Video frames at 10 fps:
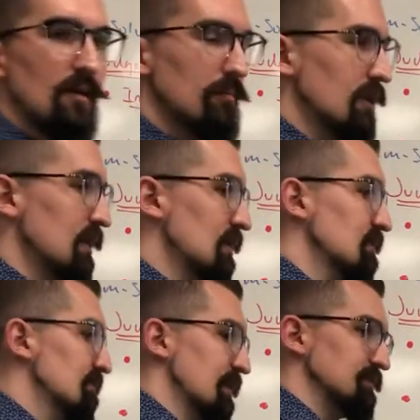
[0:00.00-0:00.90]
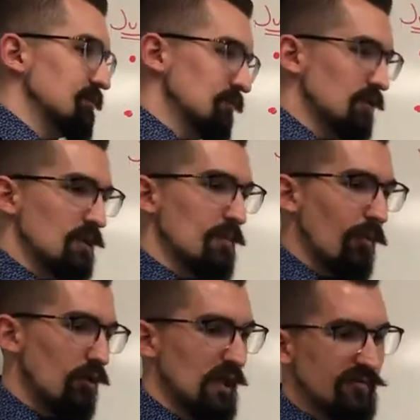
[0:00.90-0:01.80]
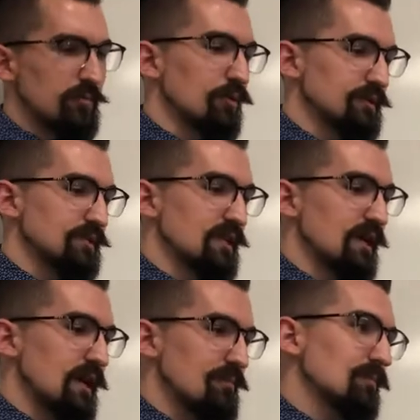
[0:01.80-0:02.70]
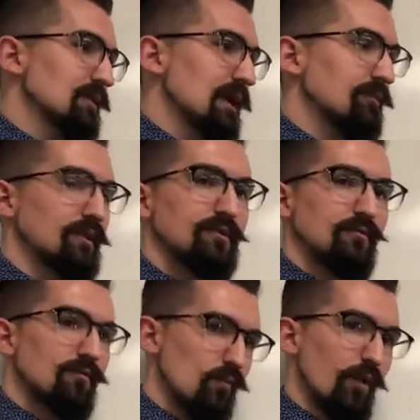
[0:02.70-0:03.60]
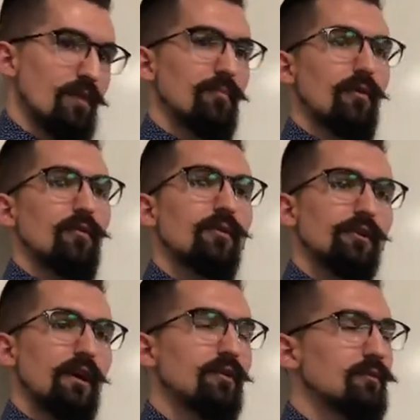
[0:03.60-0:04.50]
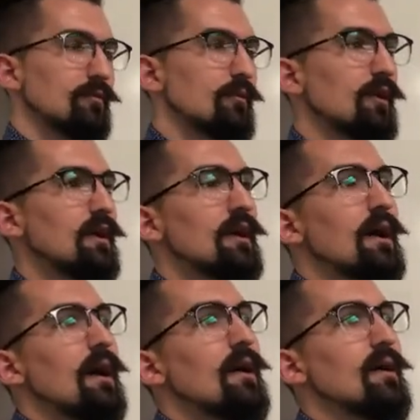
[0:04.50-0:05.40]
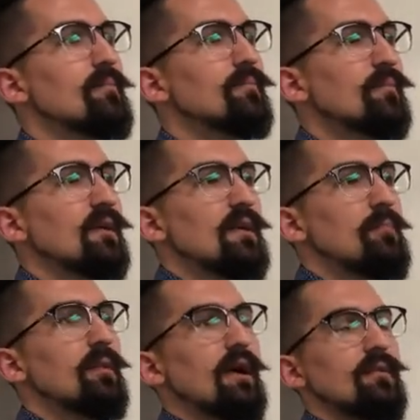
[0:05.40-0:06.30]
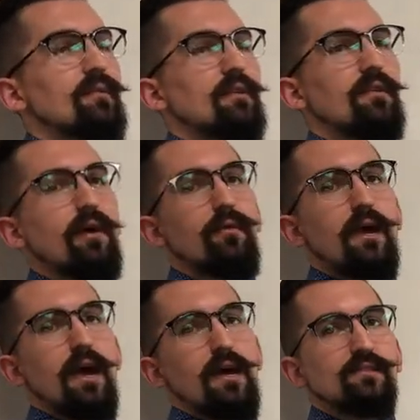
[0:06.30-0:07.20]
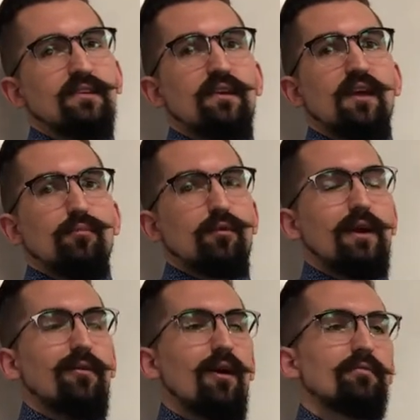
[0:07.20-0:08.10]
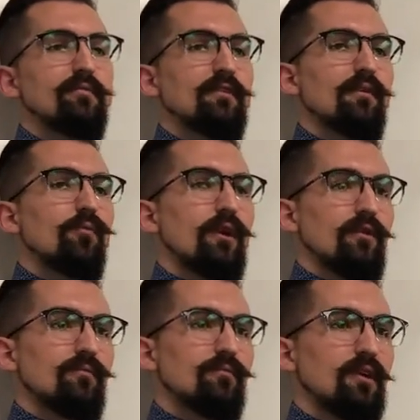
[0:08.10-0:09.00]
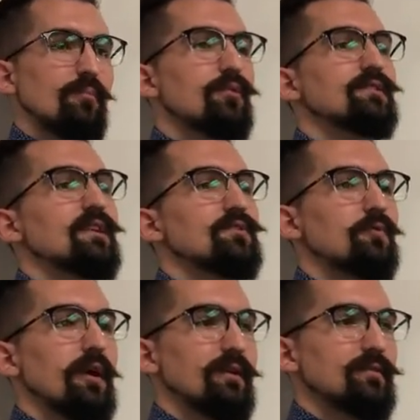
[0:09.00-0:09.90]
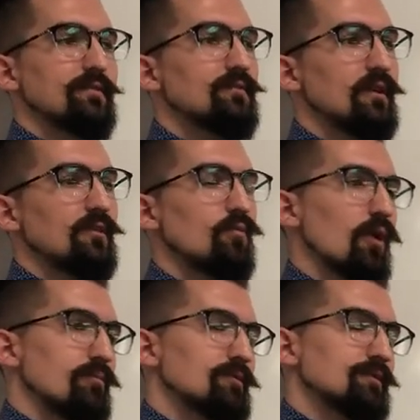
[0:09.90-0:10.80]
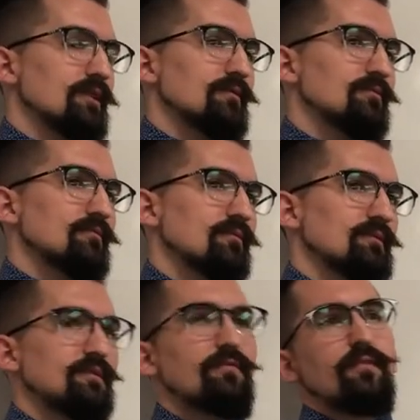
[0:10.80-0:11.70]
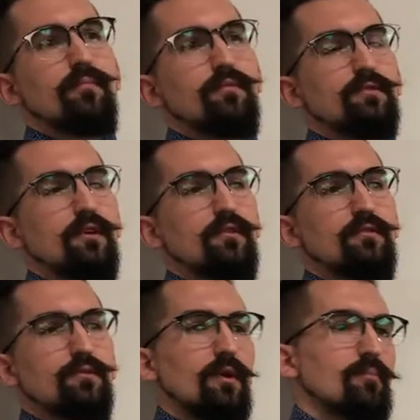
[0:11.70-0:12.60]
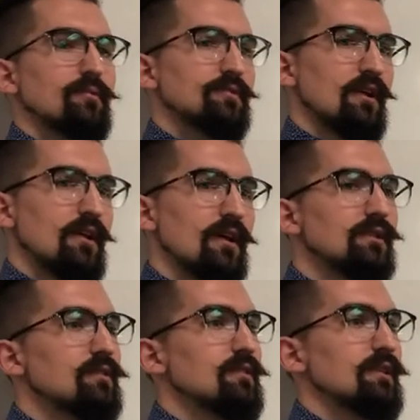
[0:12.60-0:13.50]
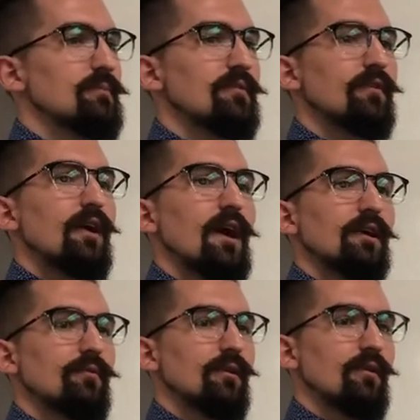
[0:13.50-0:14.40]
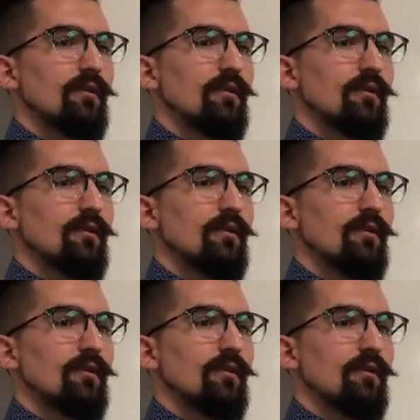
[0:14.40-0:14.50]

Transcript: But uh, if I do more lever pulls in a day, I'm likely to win more. Okay, cool. Um, but if I were to ask a gambler how often do they win, like percentage-wise, like one percent, fifty percent, twenty percent, do you think they'd be very accurate?